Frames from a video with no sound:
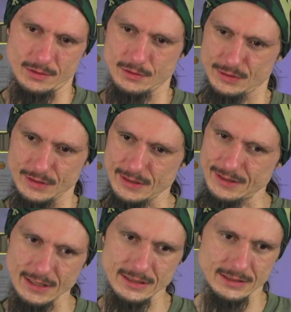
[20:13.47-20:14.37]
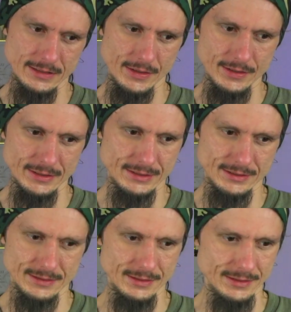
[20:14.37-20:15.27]
Because like in days like this,
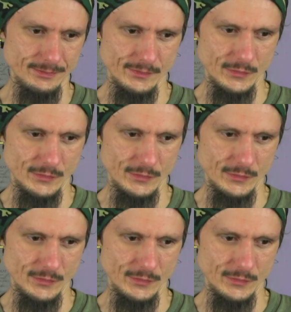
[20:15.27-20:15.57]
it's like